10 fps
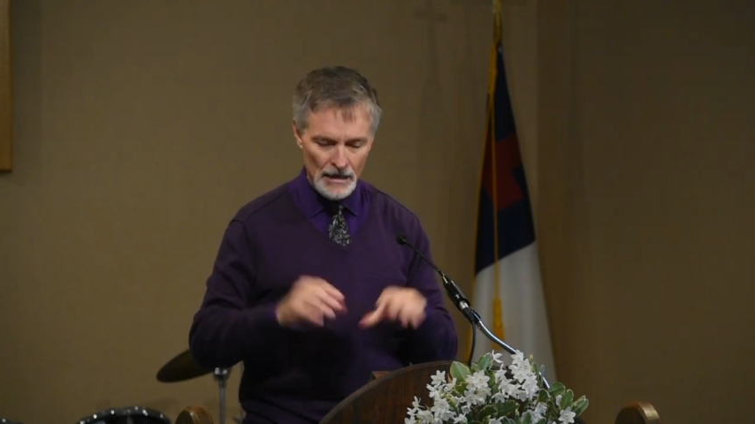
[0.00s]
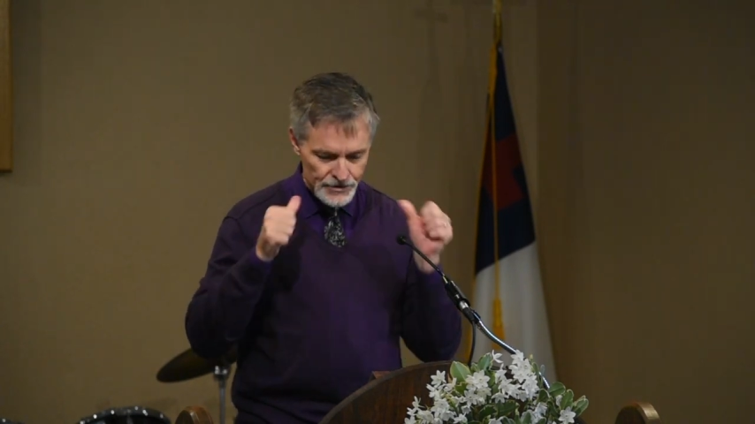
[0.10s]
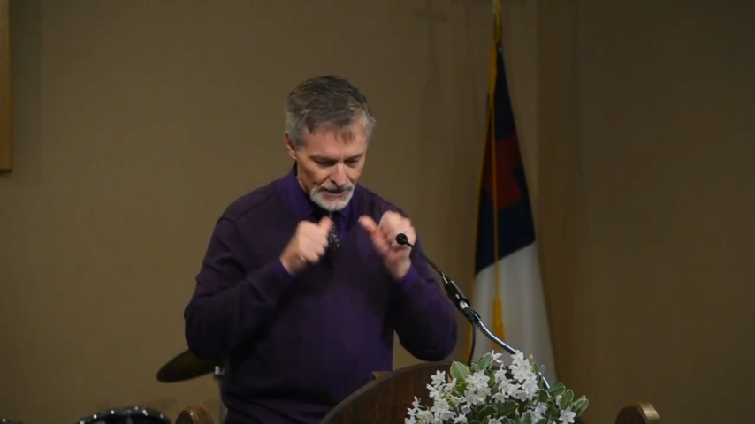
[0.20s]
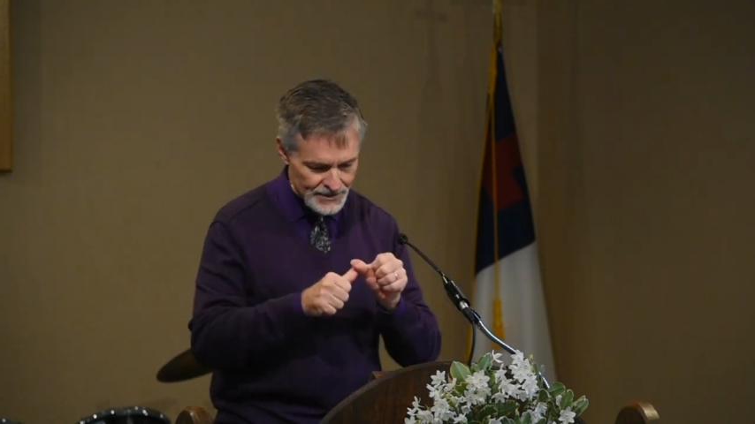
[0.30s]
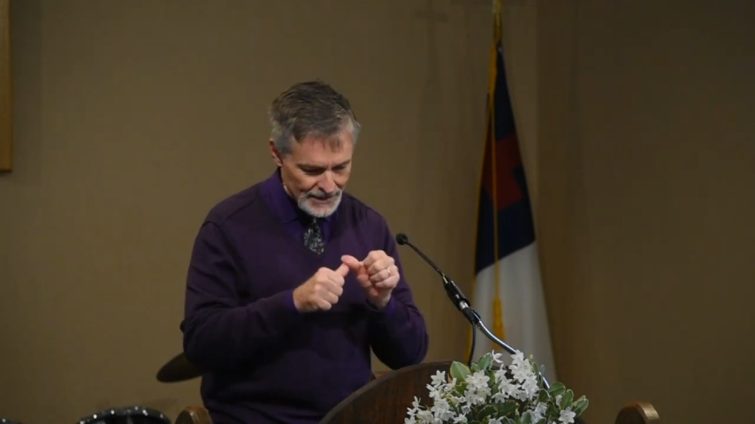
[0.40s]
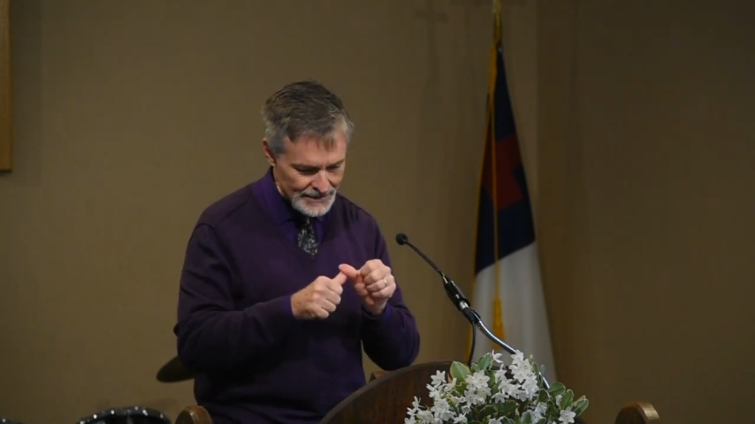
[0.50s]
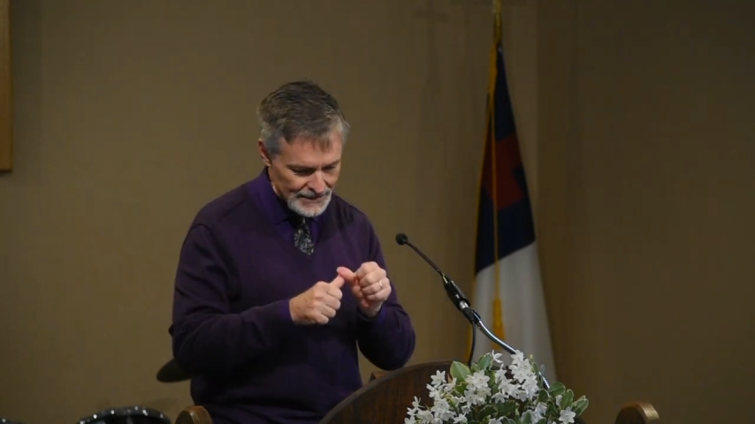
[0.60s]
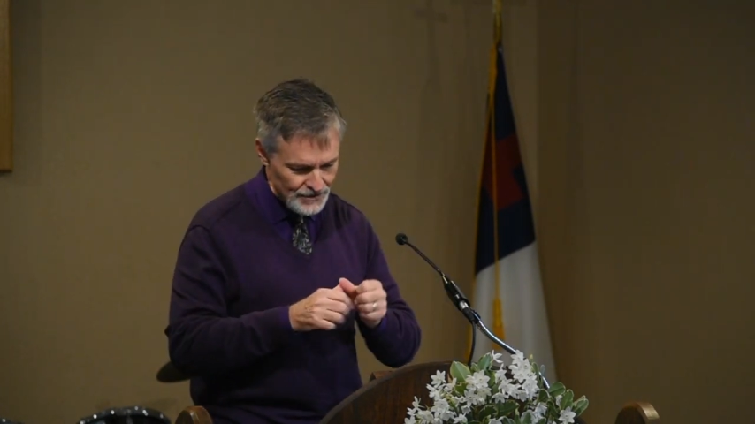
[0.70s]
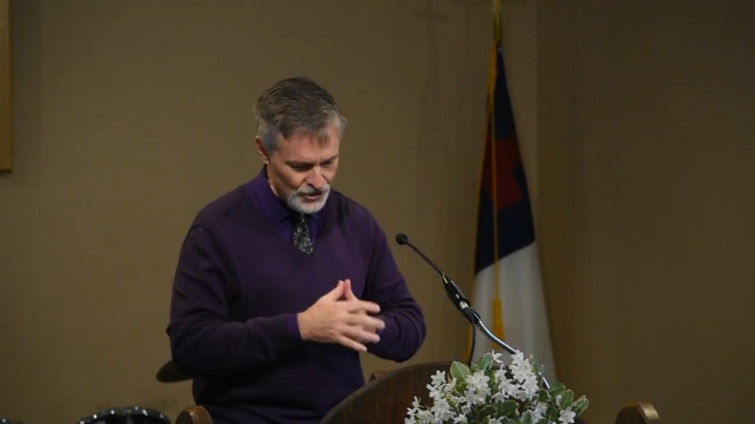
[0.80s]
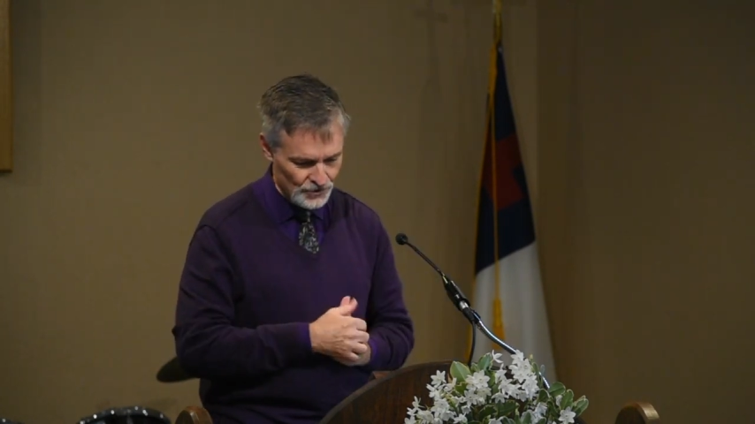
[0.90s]
So let's
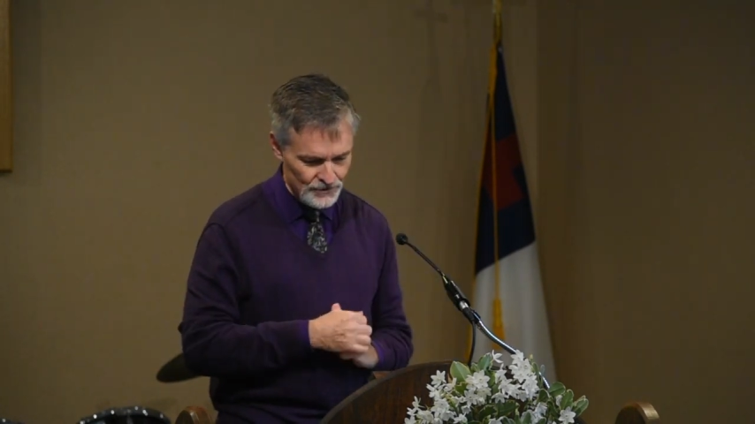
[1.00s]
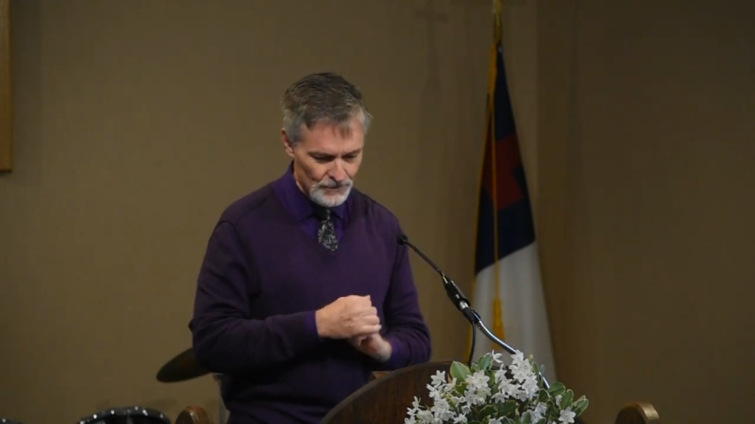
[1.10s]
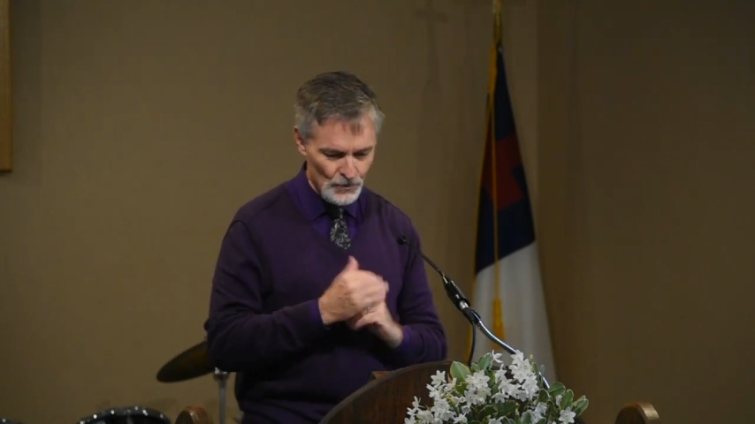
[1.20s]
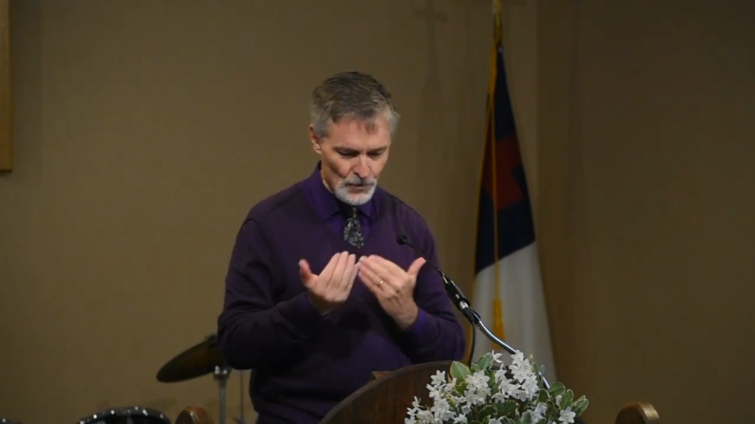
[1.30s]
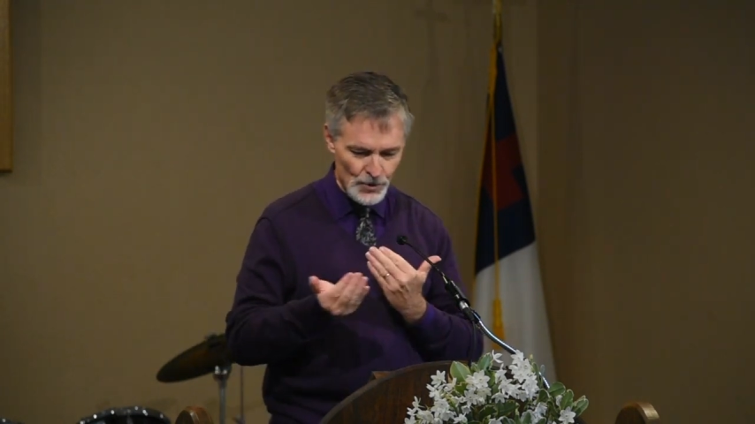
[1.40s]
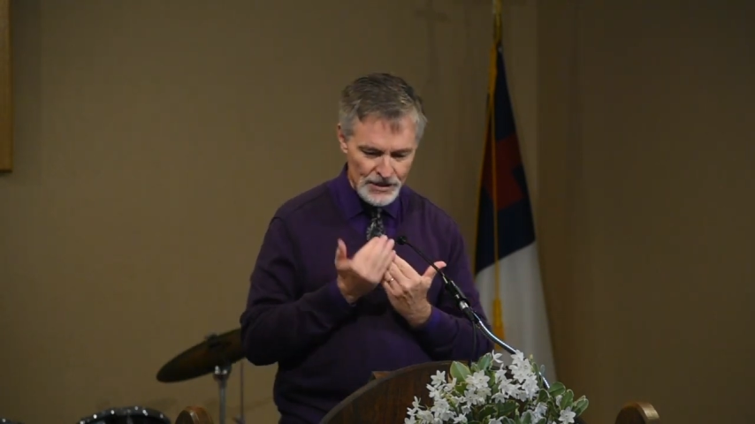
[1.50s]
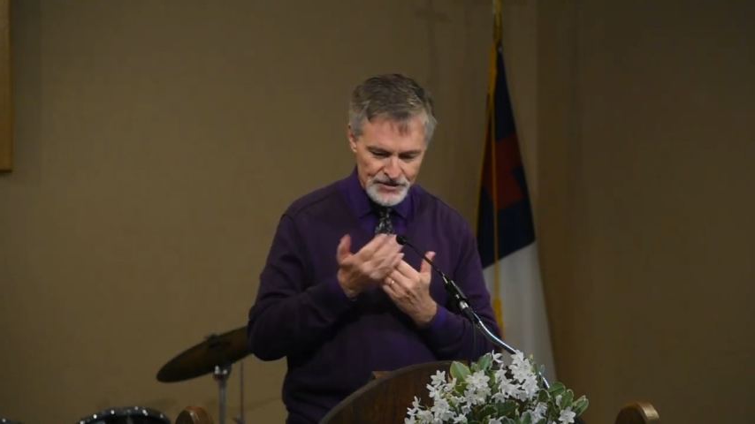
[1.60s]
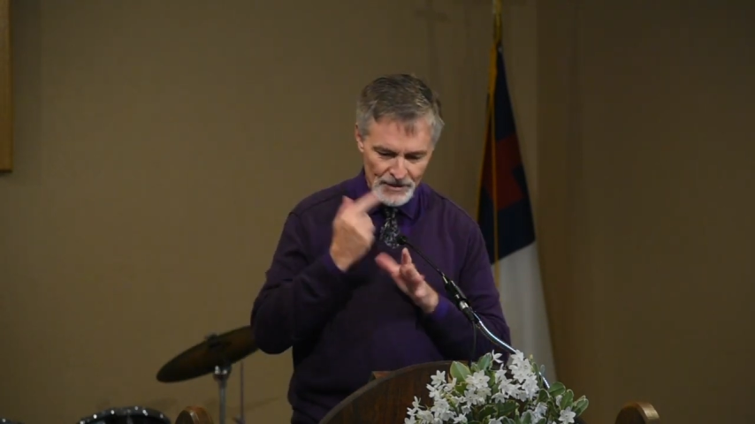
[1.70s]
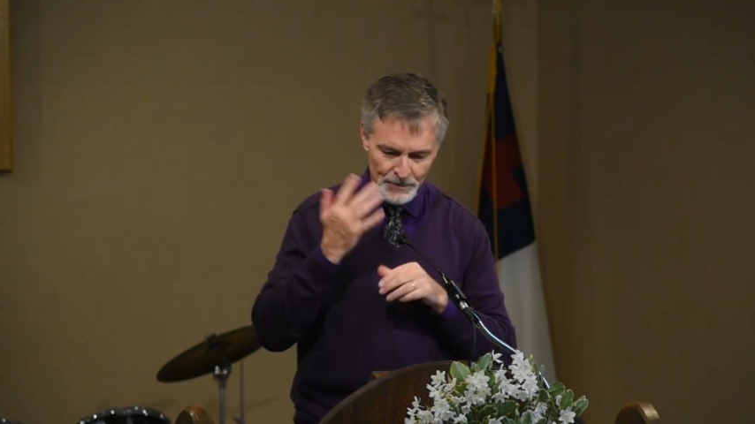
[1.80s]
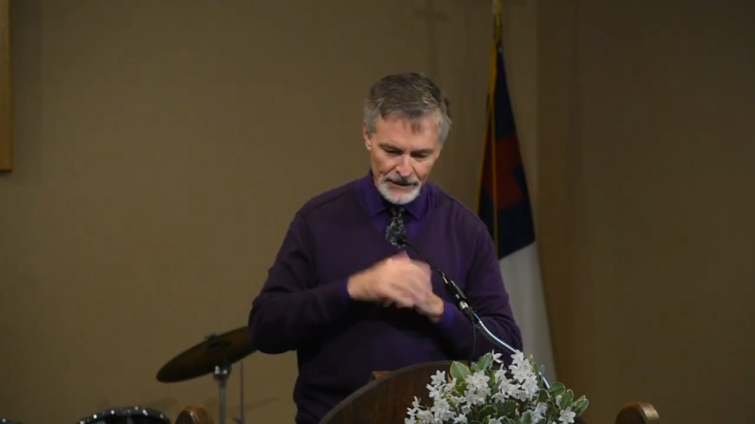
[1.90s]
continue. Pretty
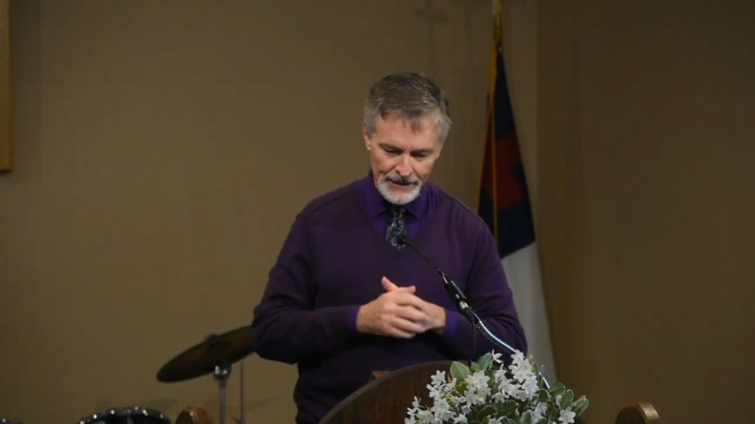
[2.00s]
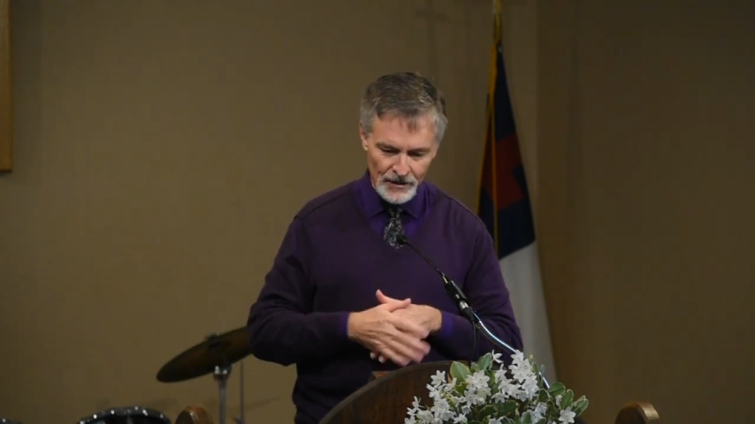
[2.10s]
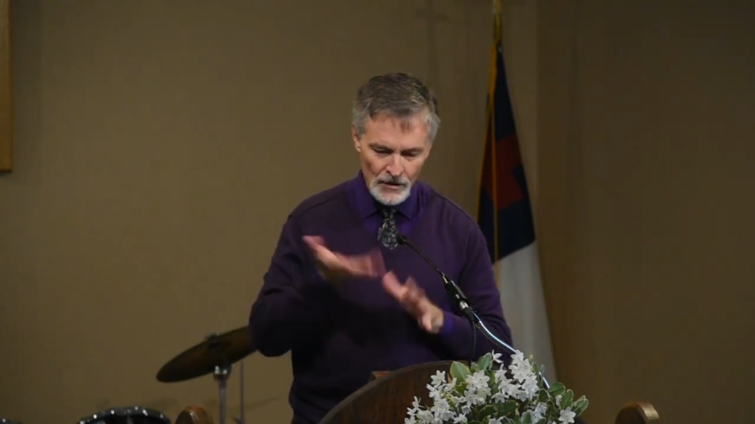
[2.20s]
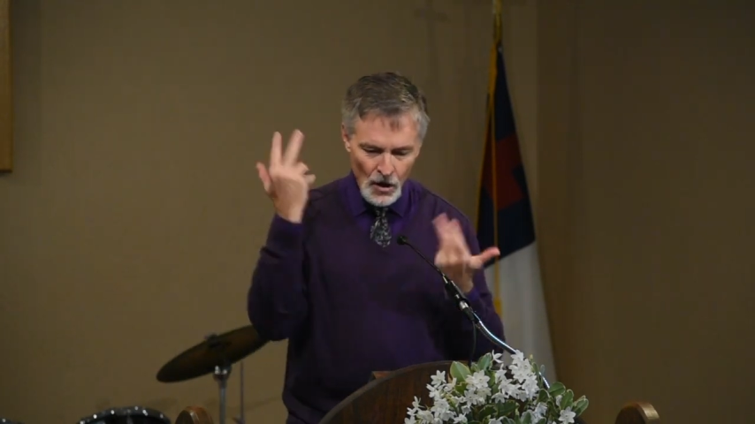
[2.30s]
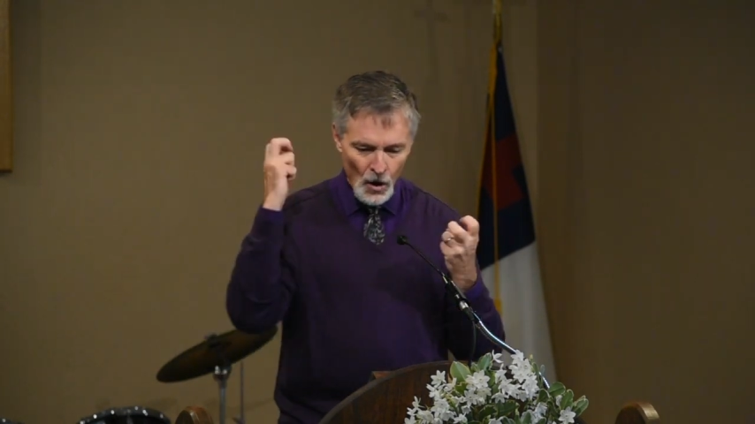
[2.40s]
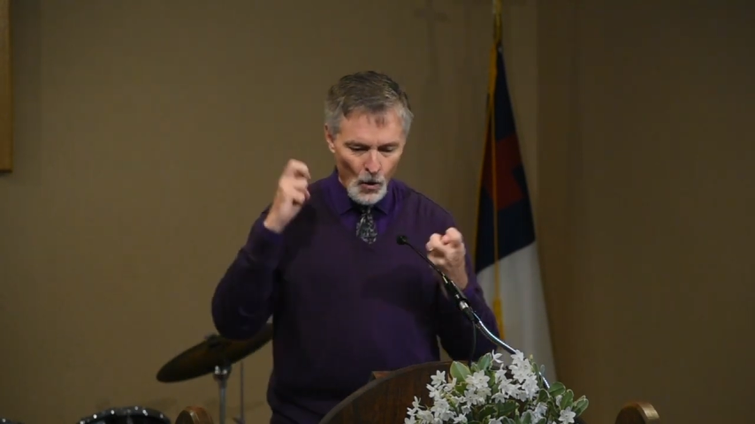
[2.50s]
simple here.